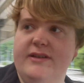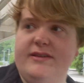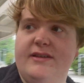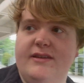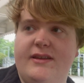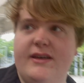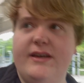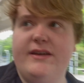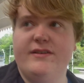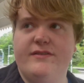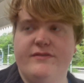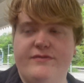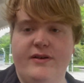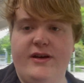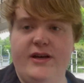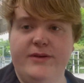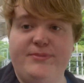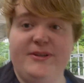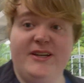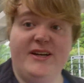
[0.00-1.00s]
that they
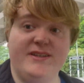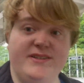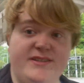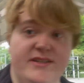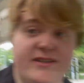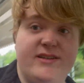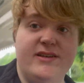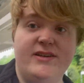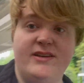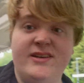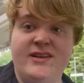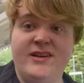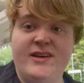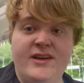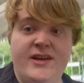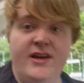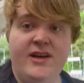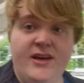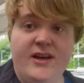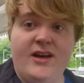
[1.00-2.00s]
have planted
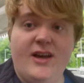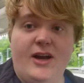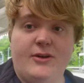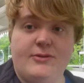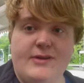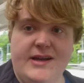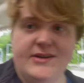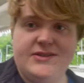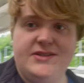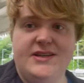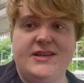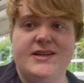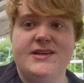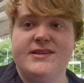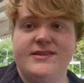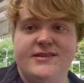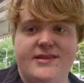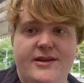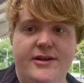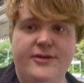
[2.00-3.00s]
around here.
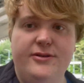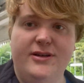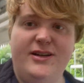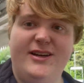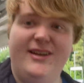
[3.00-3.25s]
So